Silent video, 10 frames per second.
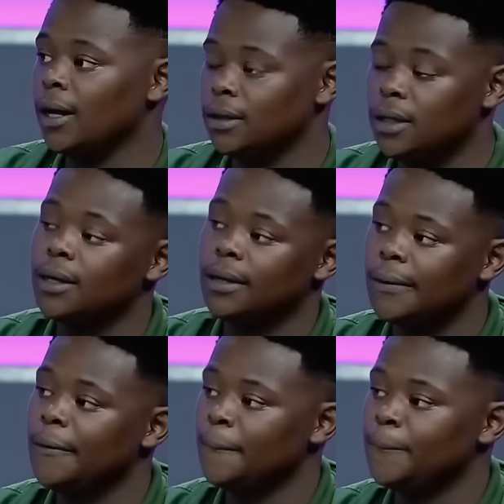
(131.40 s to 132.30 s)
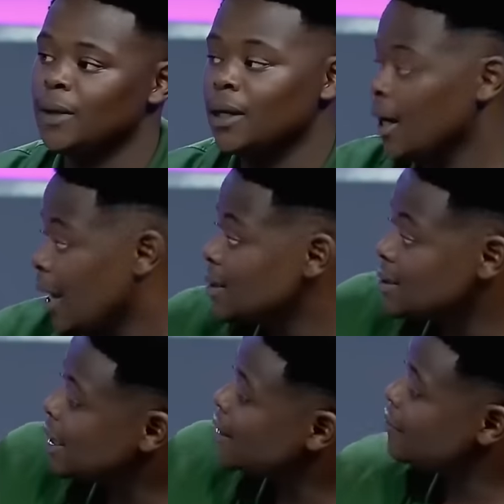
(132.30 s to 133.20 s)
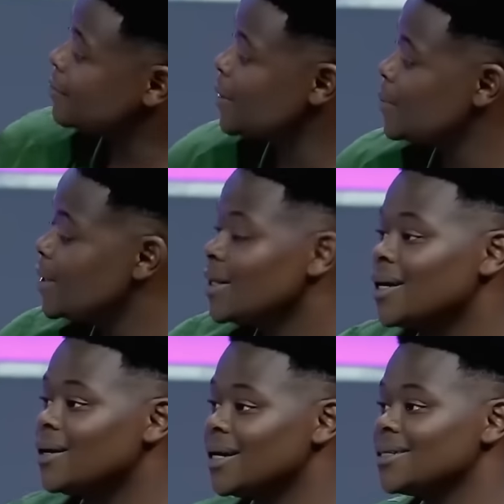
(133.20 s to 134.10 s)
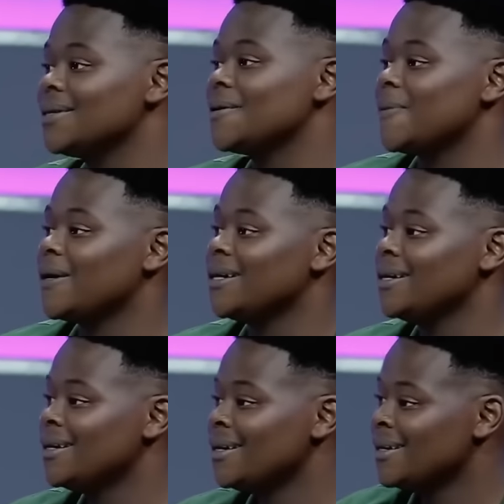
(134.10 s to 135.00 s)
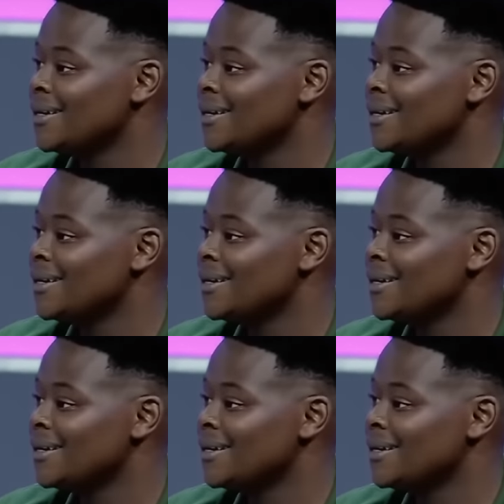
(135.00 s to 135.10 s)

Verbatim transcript: a while. Yeah, yeah. Oh, absolutely. Yeah, I actually got it from my brother. Now that I think about it,